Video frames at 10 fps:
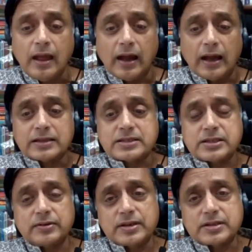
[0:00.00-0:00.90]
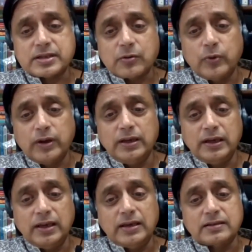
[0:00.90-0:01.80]
answer is we
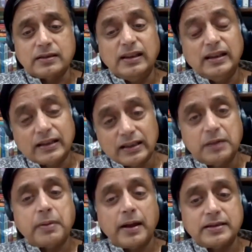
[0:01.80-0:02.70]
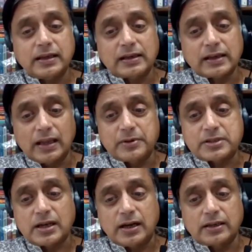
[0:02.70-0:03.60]
need legally binding climate
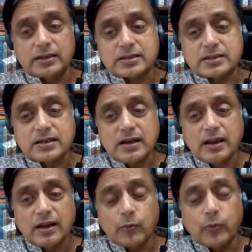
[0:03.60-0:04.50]
targets. We